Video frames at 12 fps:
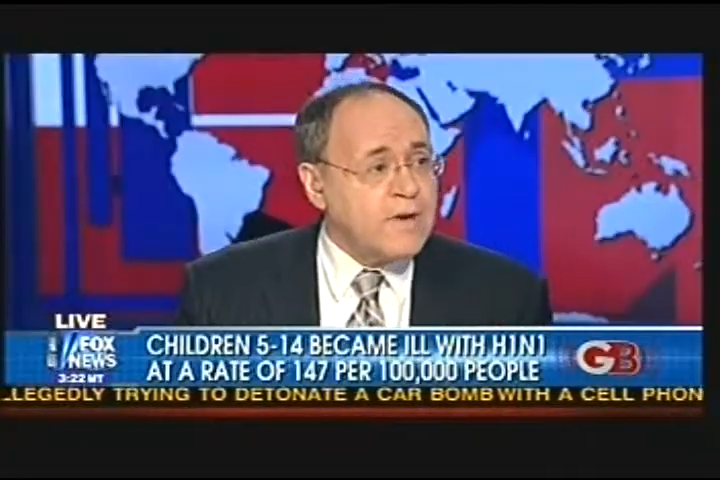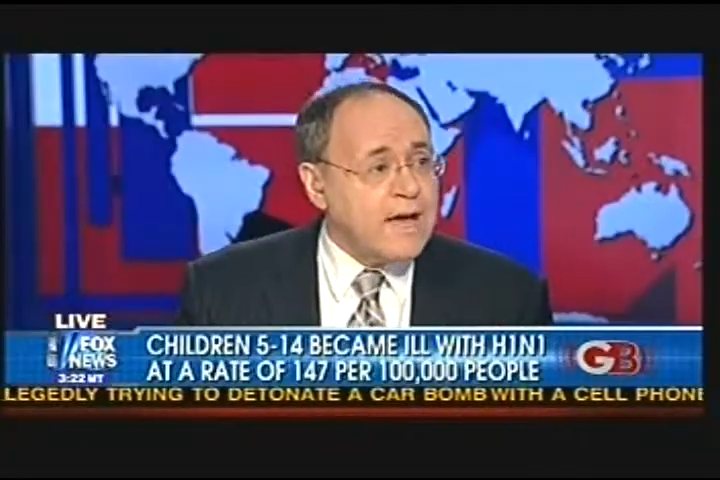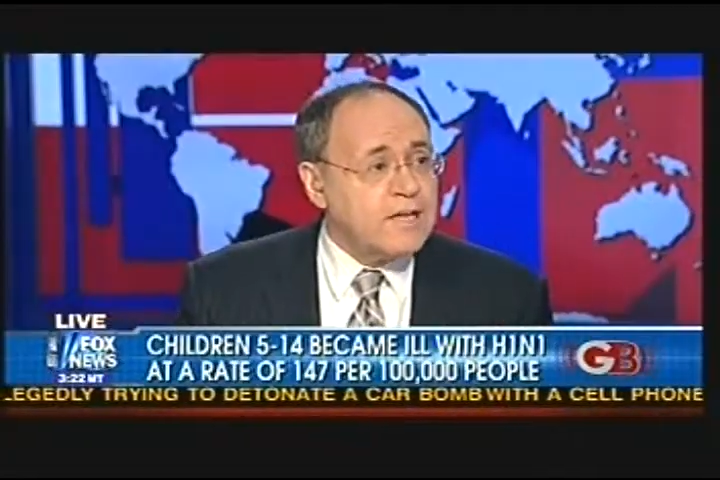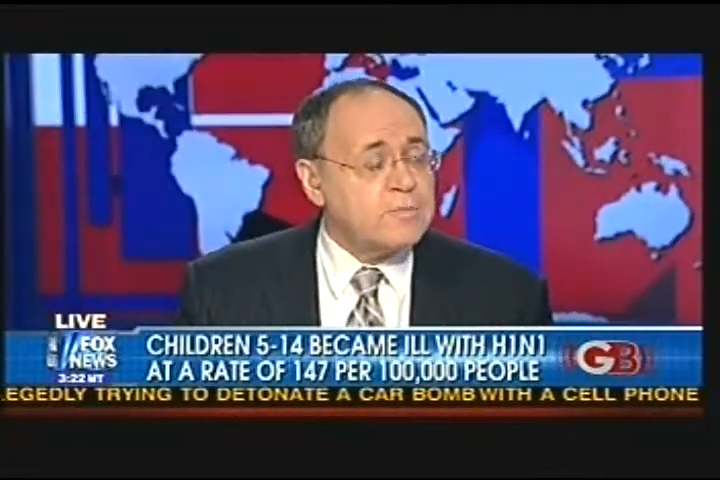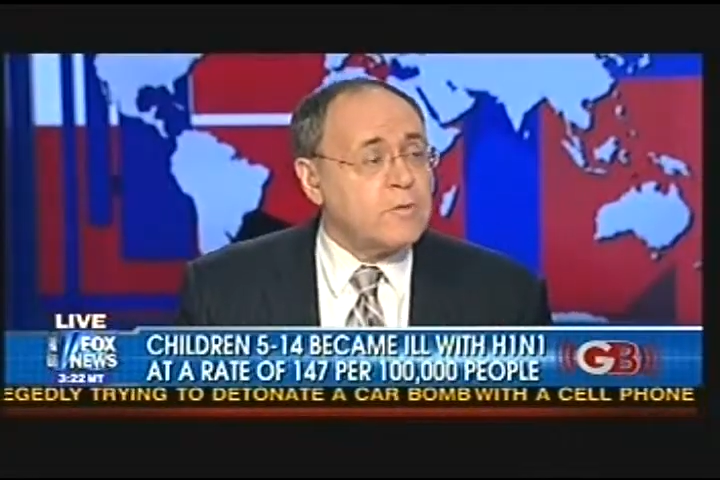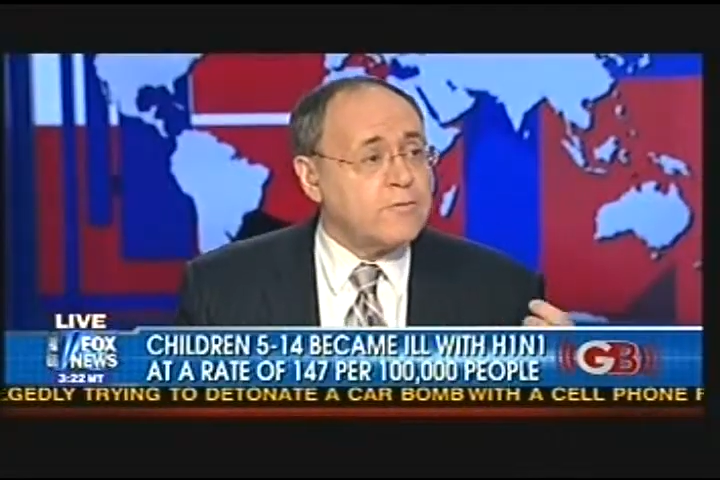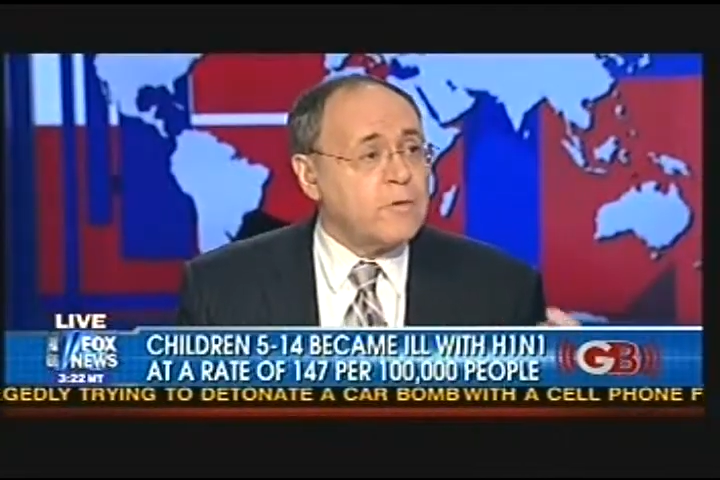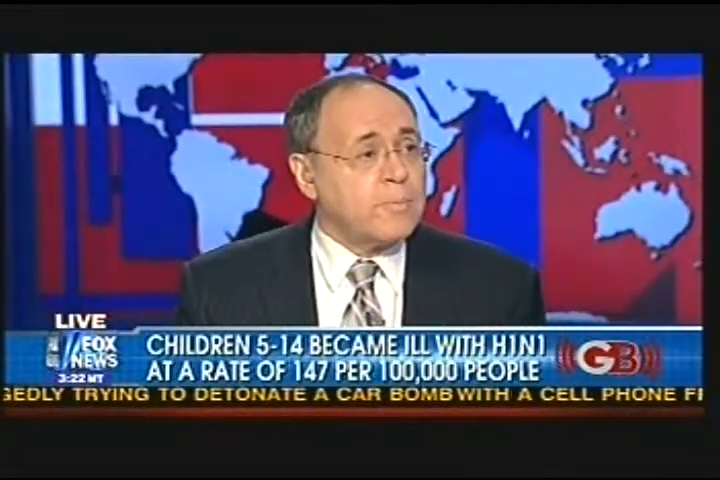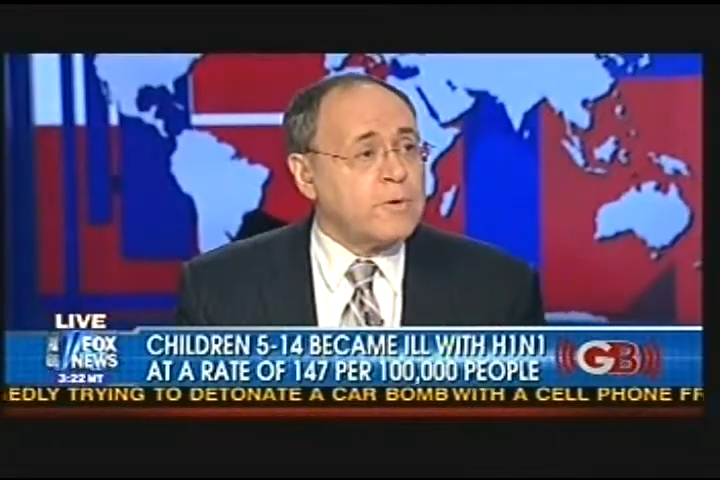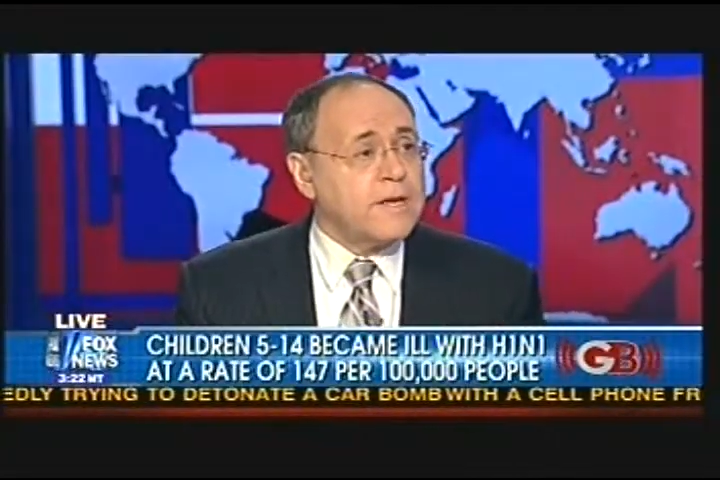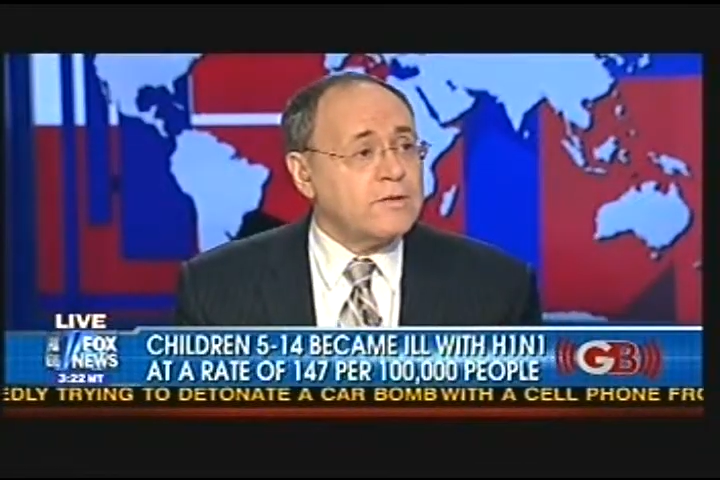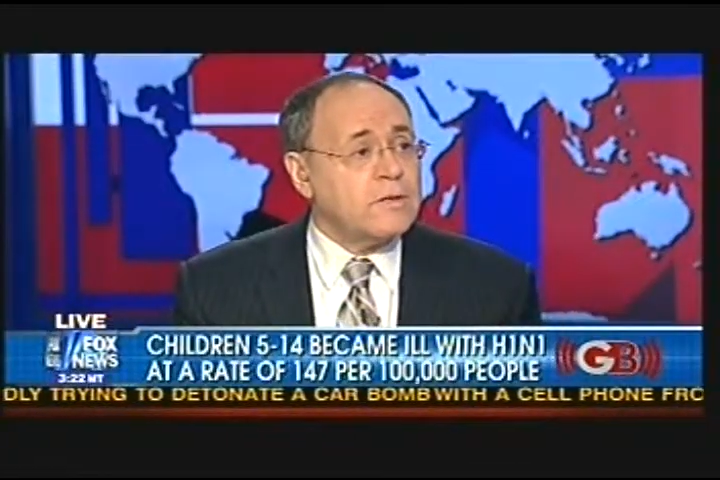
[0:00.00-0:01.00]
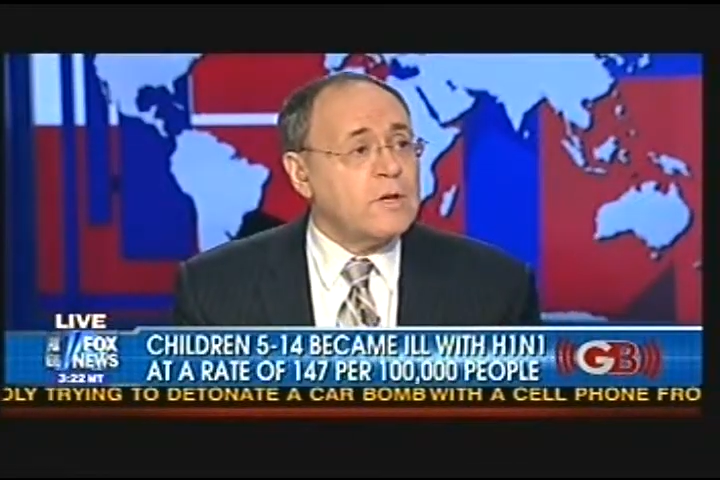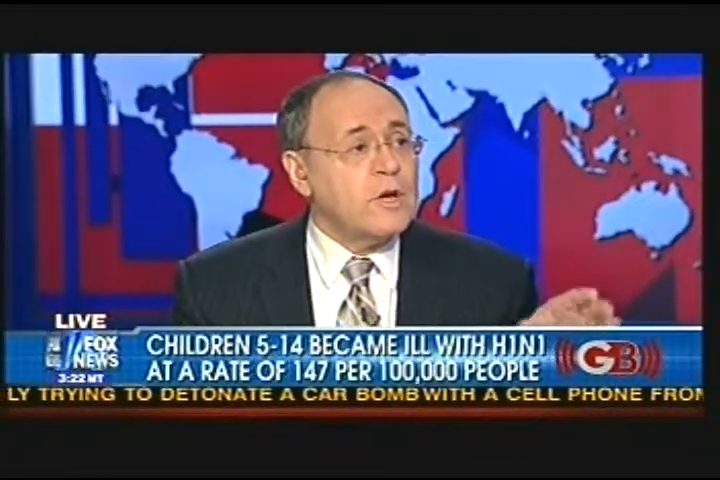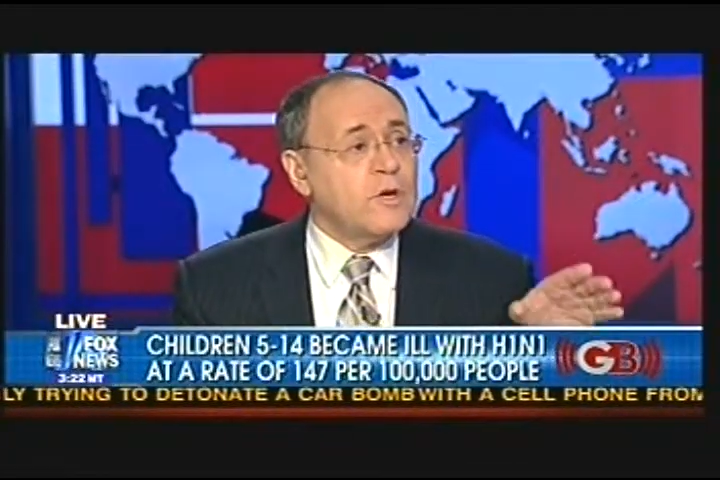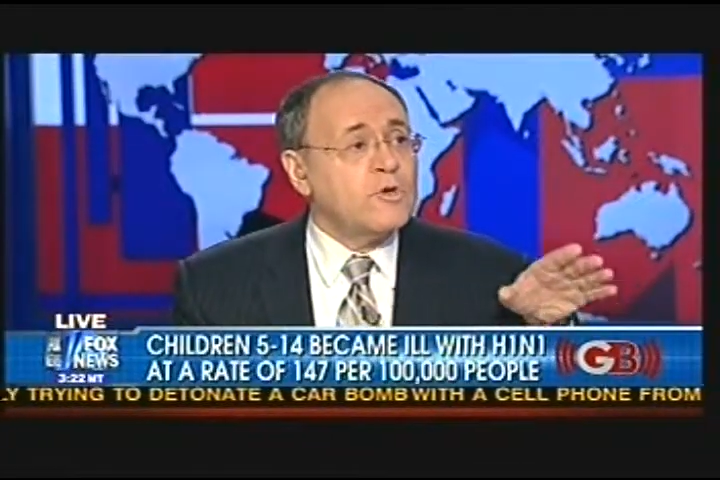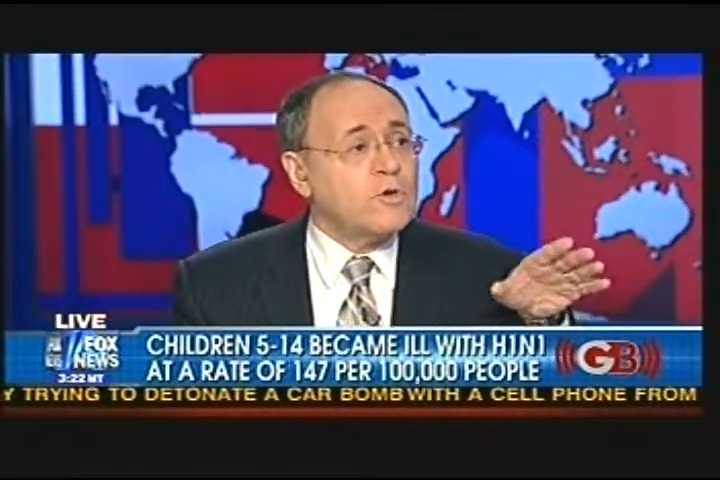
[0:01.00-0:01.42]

or if you have asthma or if you're pregnant.